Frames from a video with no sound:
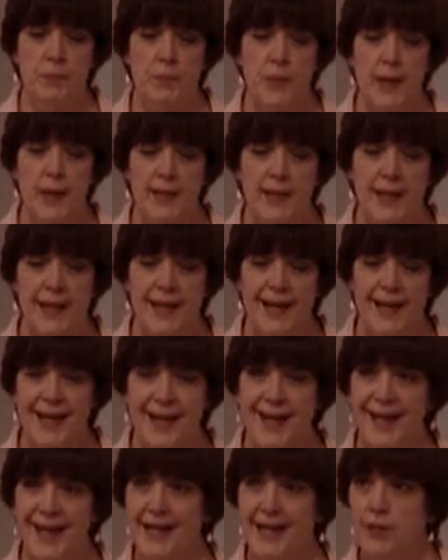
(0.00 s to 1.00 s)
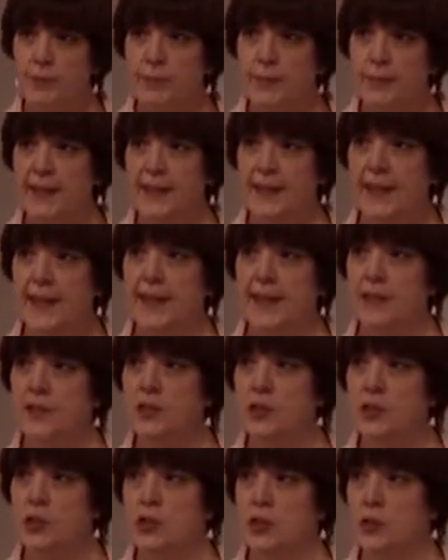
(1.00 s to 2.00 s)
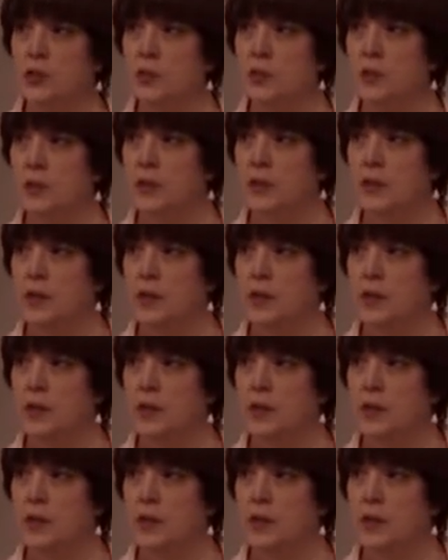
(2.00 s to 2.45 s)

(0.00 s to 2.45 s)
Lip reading: But it can begin to